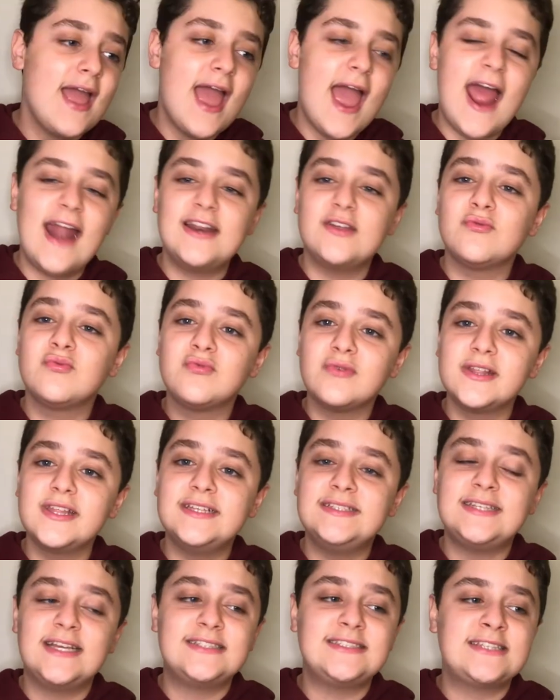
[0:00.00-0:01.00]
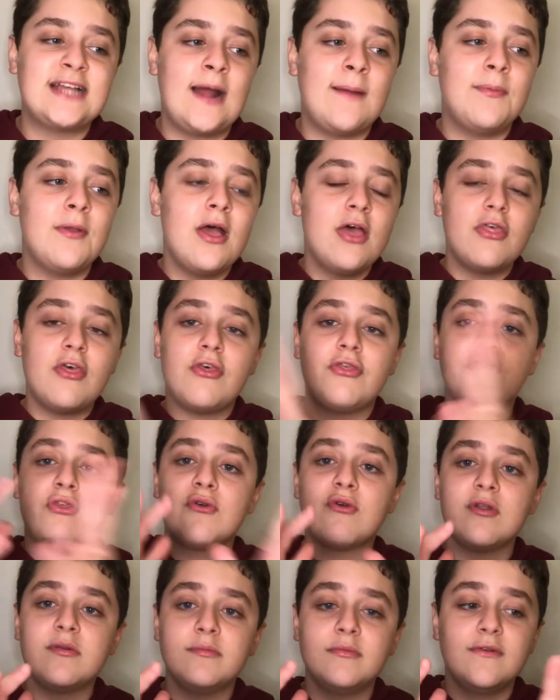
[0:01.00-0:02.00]
And it really sets up the
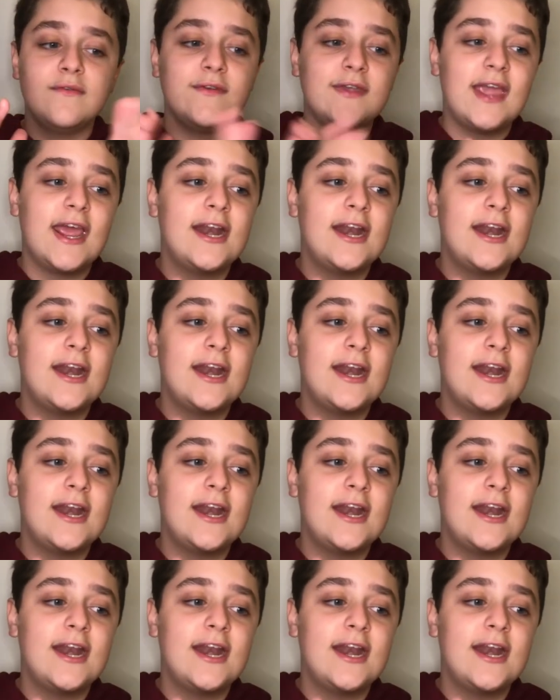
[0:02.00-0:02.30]
third movie.